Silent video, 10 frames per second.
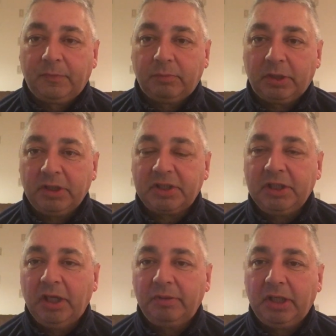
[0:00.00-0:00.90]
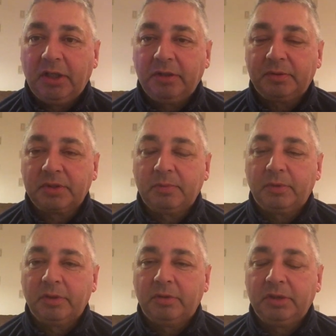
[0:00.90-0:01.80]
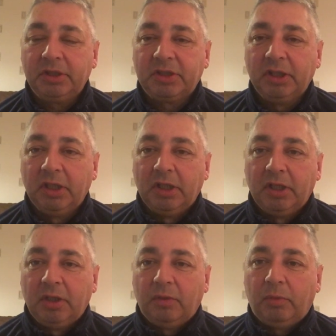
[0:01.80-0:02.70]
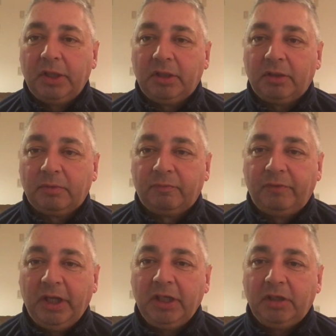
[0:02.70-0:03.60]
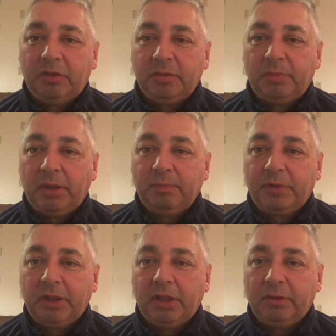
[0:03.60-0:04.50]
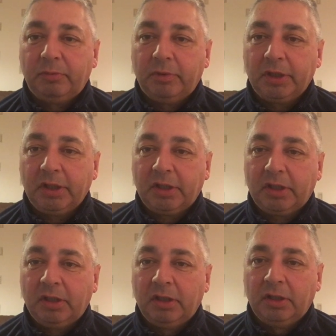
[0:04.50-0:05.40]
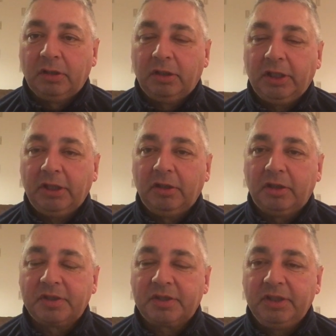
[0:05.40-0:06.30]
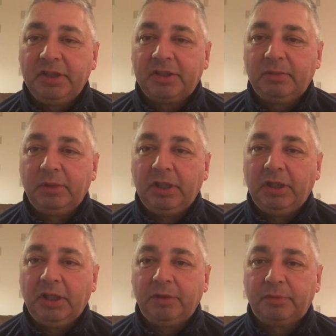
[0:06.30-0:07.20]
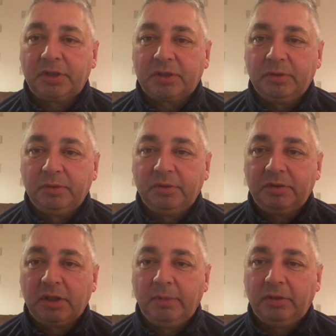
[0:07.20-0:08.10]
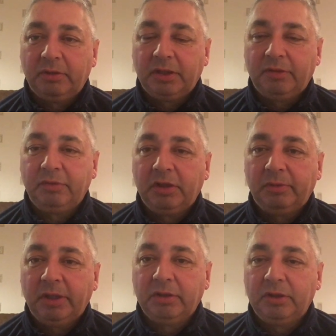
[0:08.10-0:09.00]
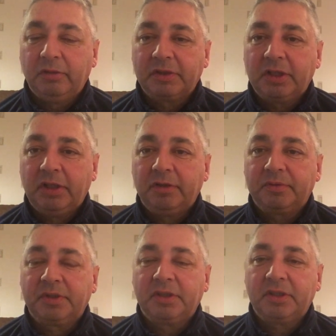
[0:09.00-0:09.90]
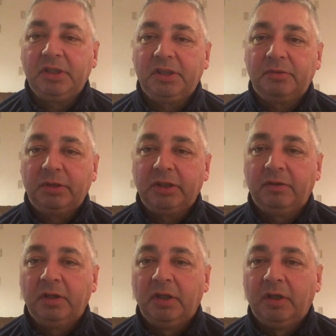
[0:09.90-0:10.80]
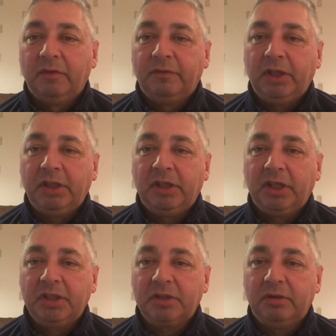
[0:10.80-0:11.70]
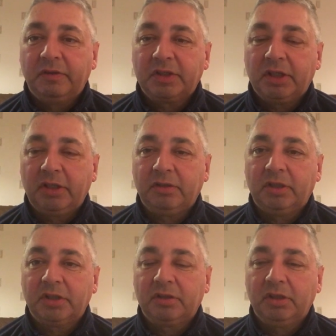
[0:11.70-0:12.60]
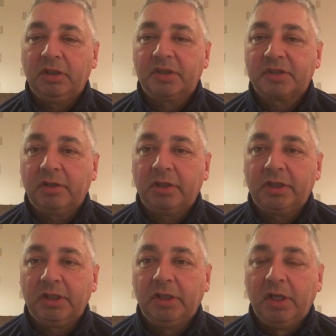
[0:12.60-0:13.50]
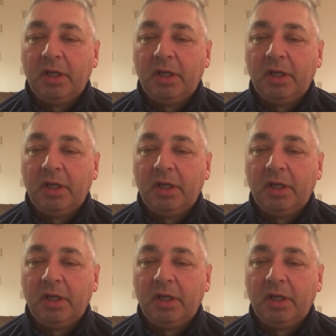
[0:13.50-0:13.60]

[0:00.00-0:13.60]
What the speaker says: we're going to see how he hurdles tomorrow. He's won a very good bumper at Warwick late last season, beating Edward Stone, who's come out and done really well in novice hurdles this season. Won a very nice novice hurdle, actually, last Saturday.